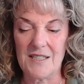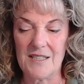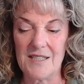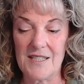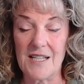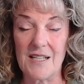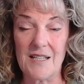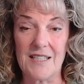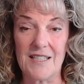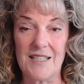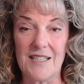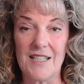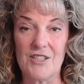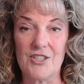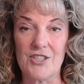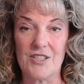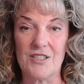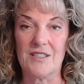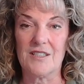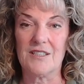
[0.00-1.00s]
selling
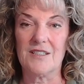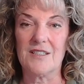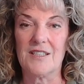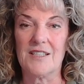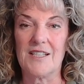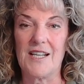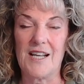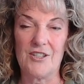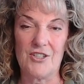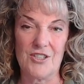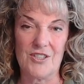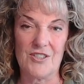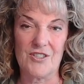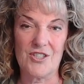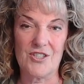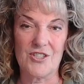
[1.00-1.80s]
kitchen gadgets,